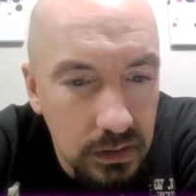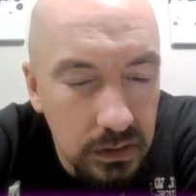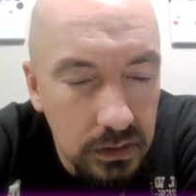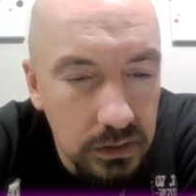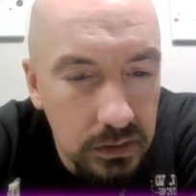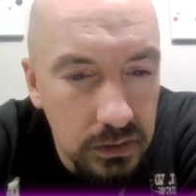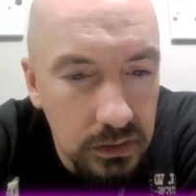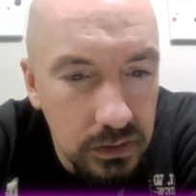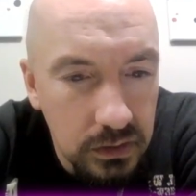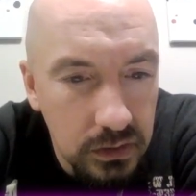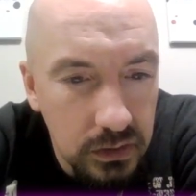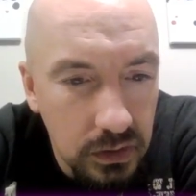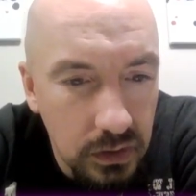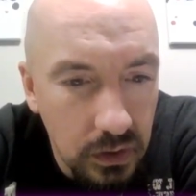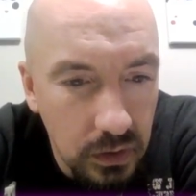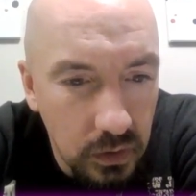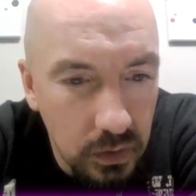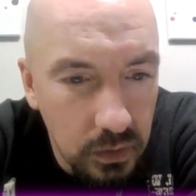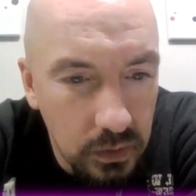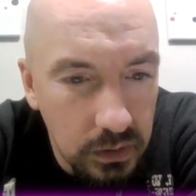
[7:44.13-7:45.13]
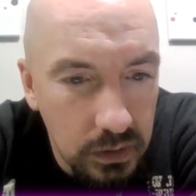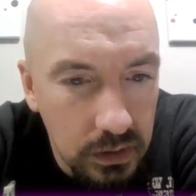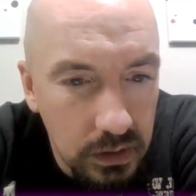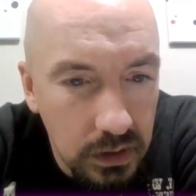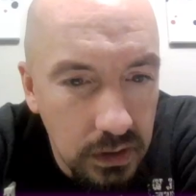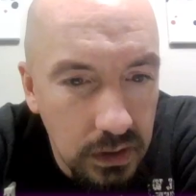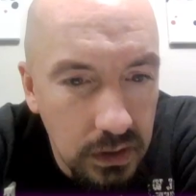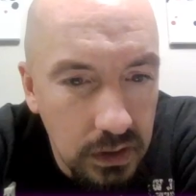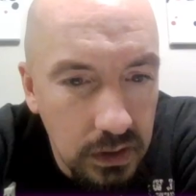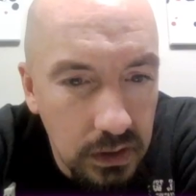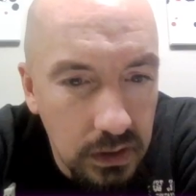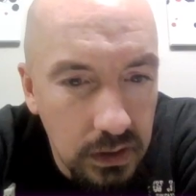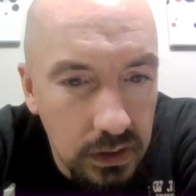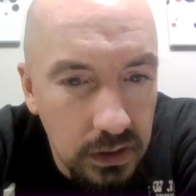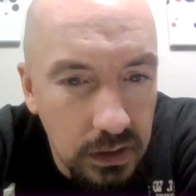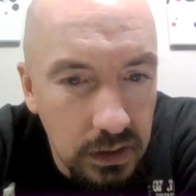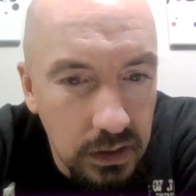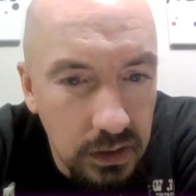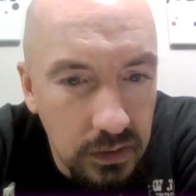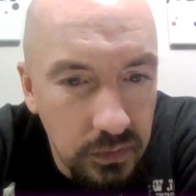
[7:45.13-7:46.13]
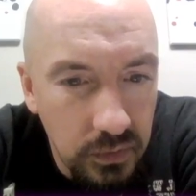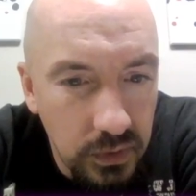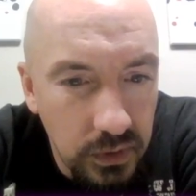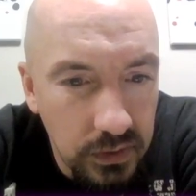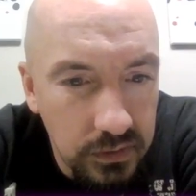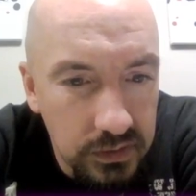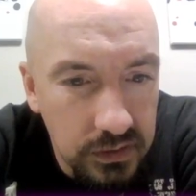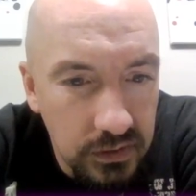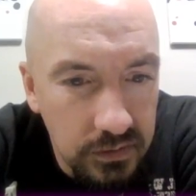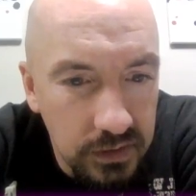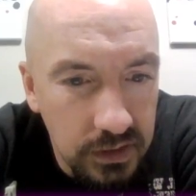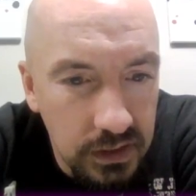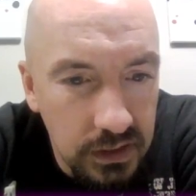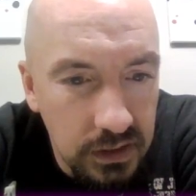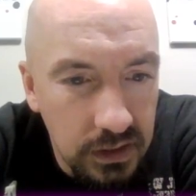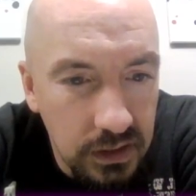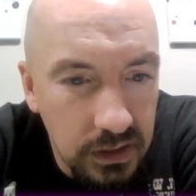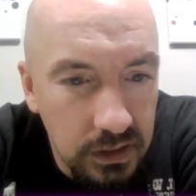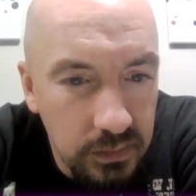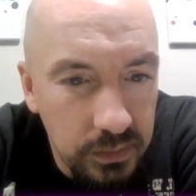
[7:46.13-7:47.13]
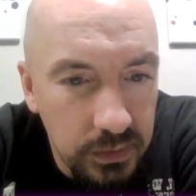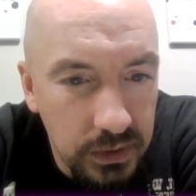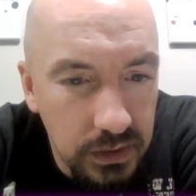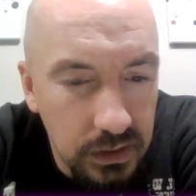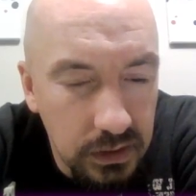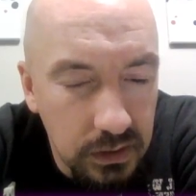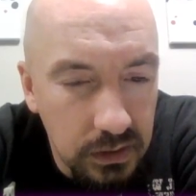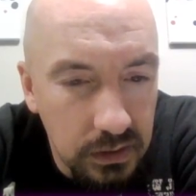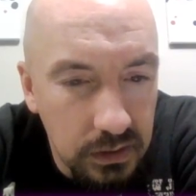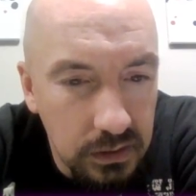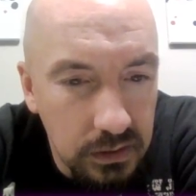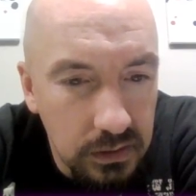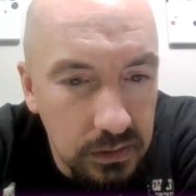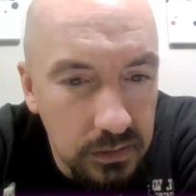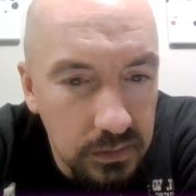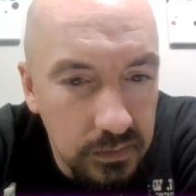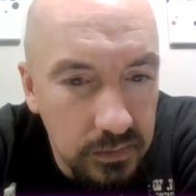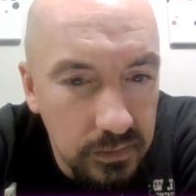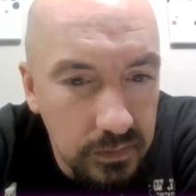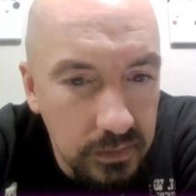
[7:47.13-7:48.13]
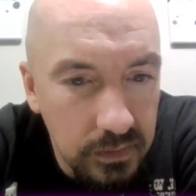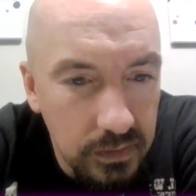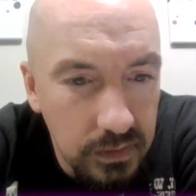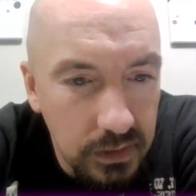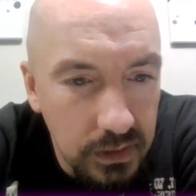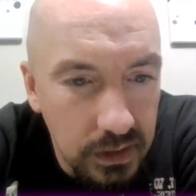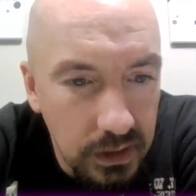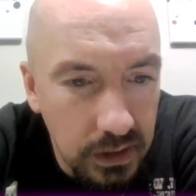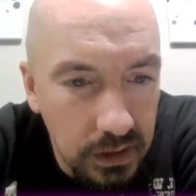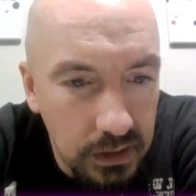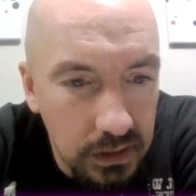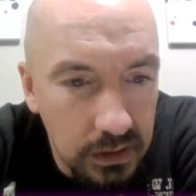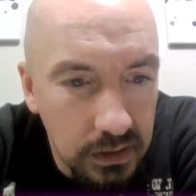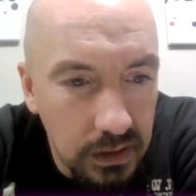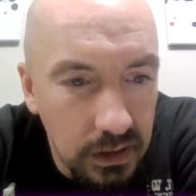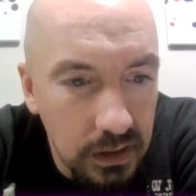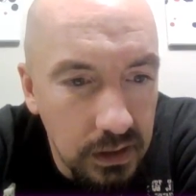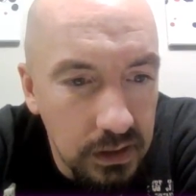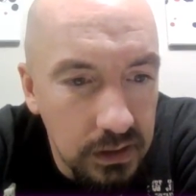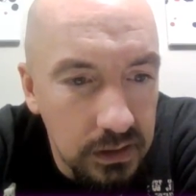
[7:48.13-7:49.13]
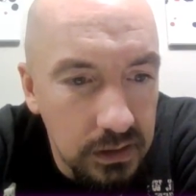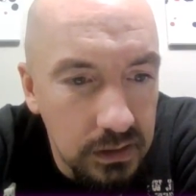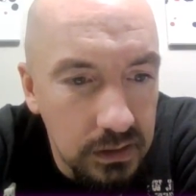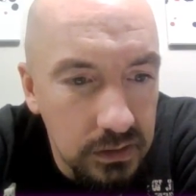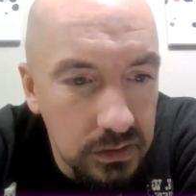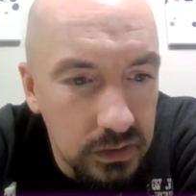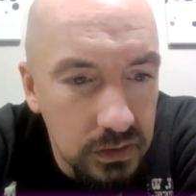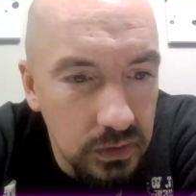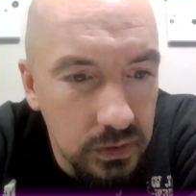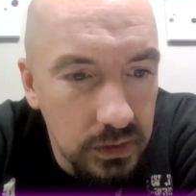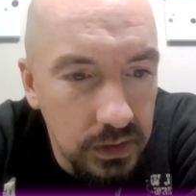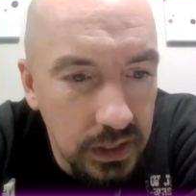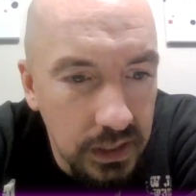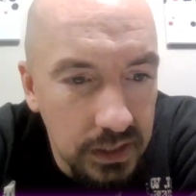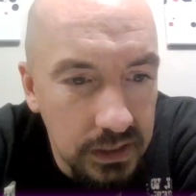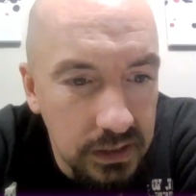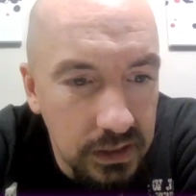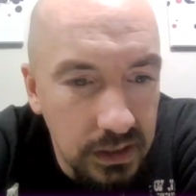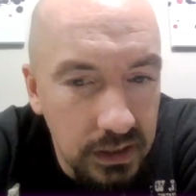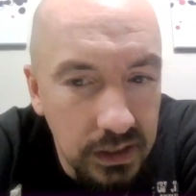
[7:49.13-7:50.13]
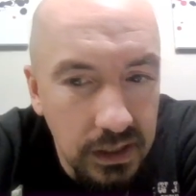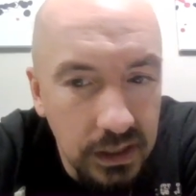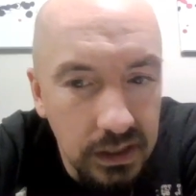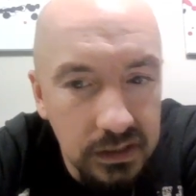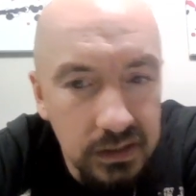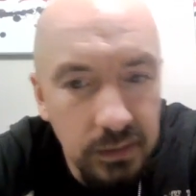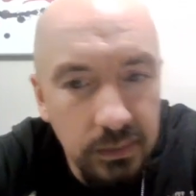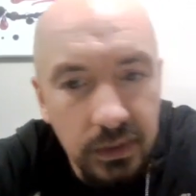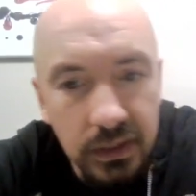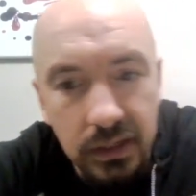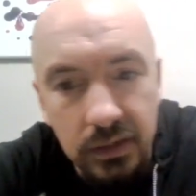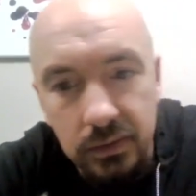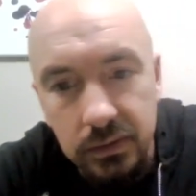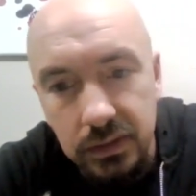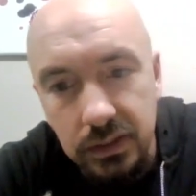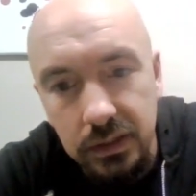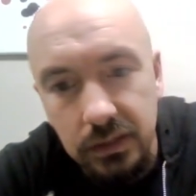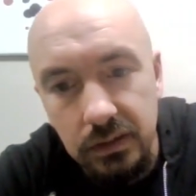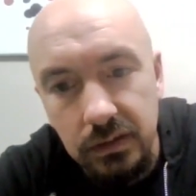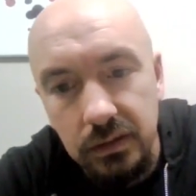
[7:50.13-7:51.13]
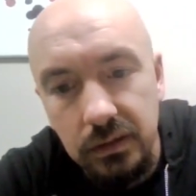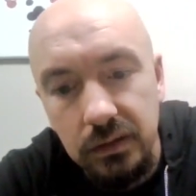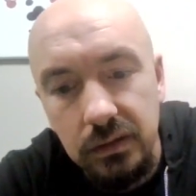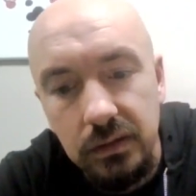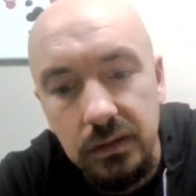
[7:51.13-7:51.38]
So if we have 7, 8, 9 up here, 8, 9, so the 8, 9 has to be down here.